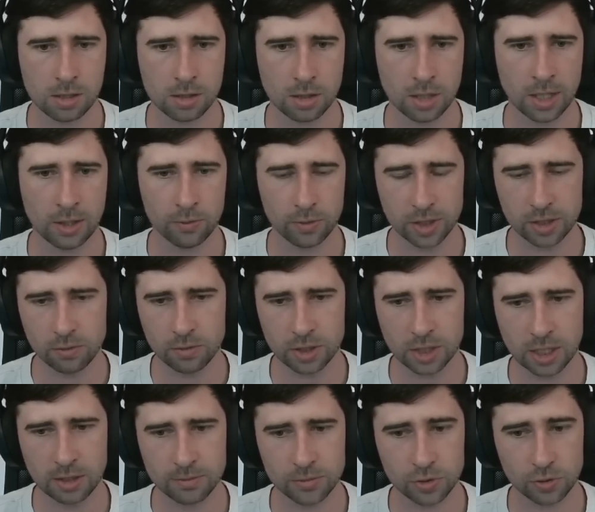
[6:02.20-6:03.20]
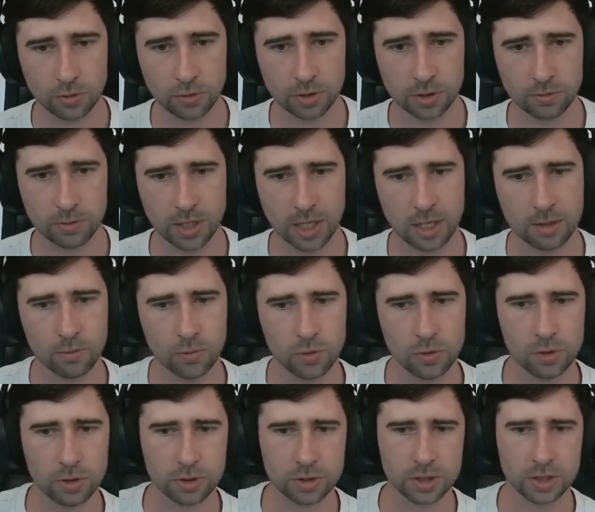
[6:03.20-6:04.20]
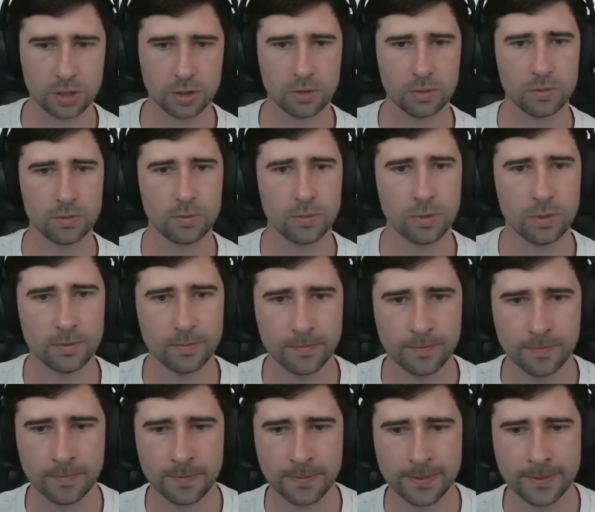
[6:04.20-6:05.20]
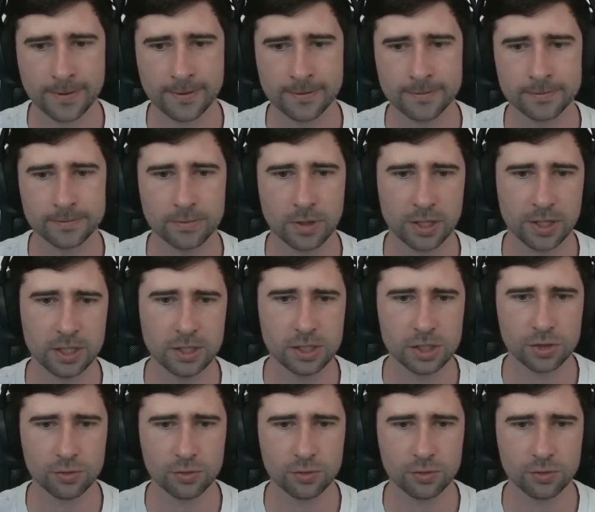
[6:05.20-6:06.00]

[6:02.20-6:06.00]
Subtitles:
I really want to keep drawing with Adam Warlock, so I think just